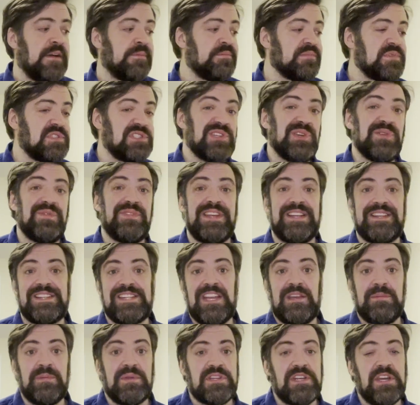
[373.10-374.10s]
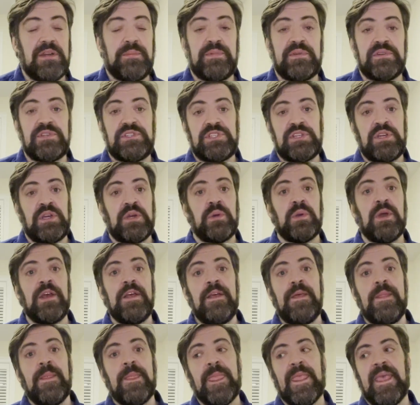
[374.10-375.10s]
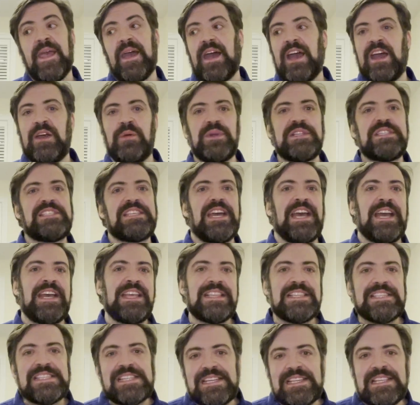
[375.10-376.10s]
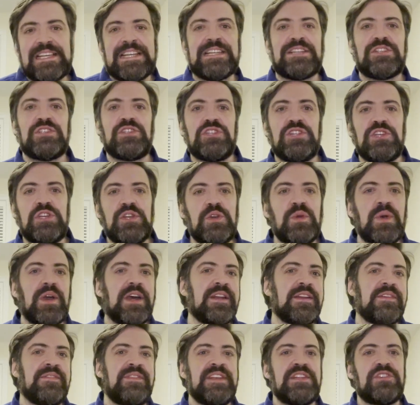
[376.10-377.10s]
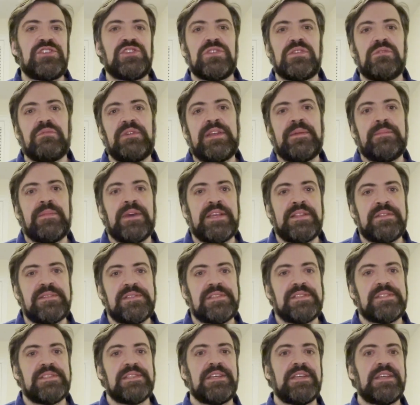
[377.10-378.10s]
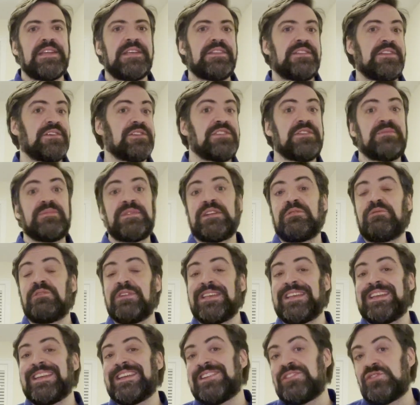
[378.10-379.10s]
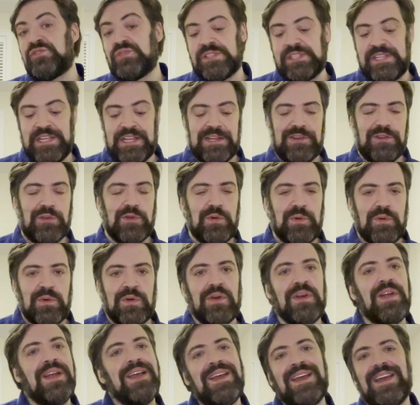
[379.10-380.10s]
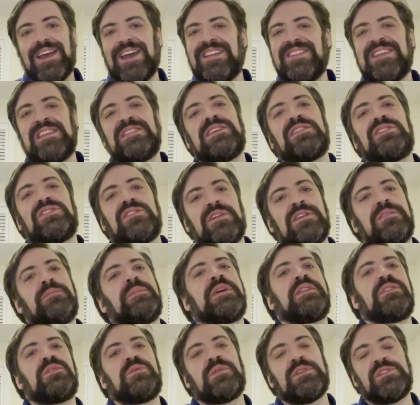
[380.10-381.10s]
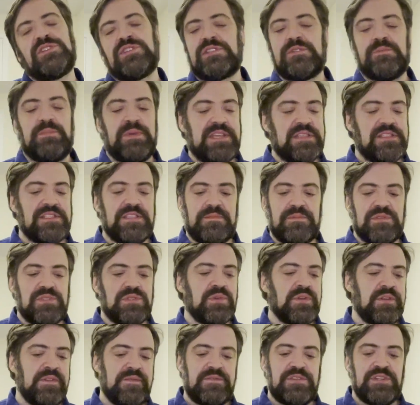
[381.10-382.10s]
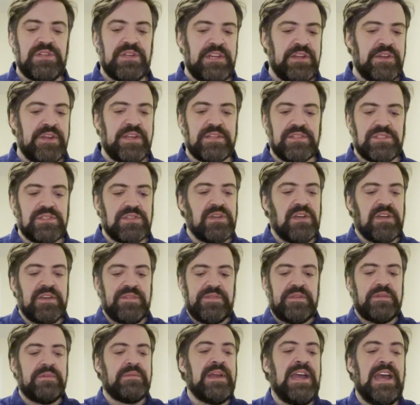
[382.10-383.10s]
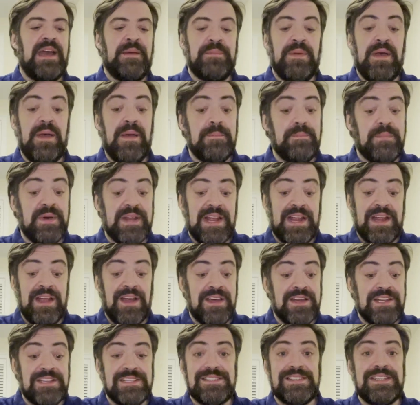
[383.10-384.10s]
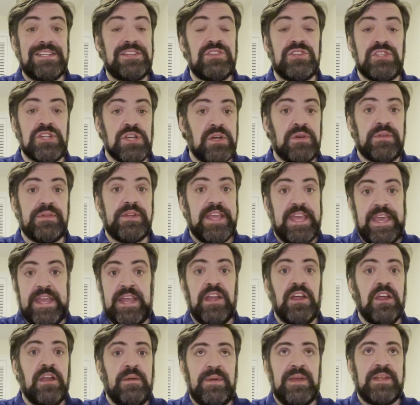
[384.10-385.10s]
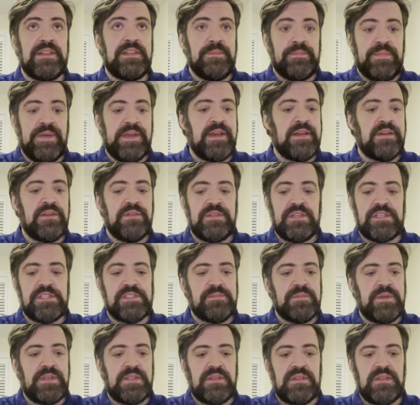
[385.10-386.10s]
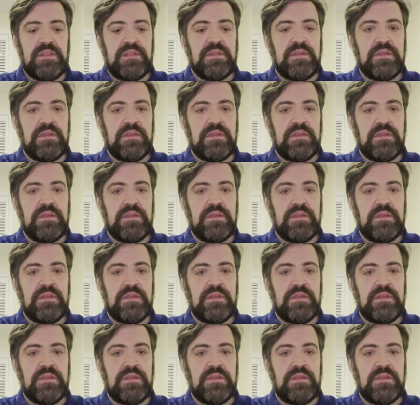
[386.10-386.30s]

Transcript: snowflake table topper. So I'd say like 2 out of each 3 months, there's something really interesting and cool. And then the 3rd month will just be some sort of generic scarf or wrap. But I honestly don't care about the pattern this month